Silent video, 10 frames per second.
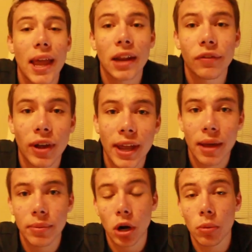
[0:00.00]
and if I
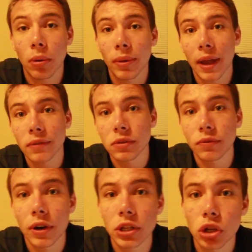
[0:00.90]
am, then I'll probably have
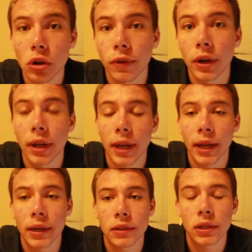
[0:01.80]
some friends over
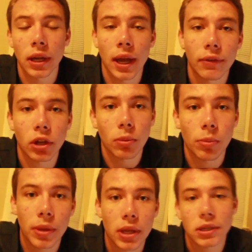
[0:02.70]
and uh, have a
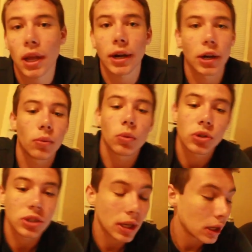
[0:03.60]
couple of beers. I don't know.
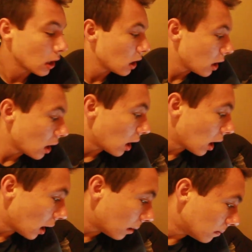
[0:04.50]
We'll see.
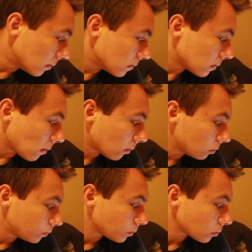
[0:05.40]
Um,
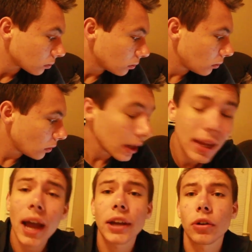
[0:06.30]

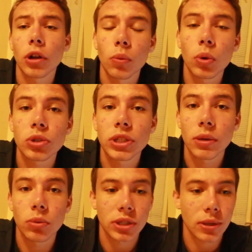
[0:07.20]
yeah, I don't know. We'll
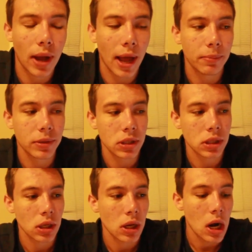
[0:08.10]
see. We'll see what happens.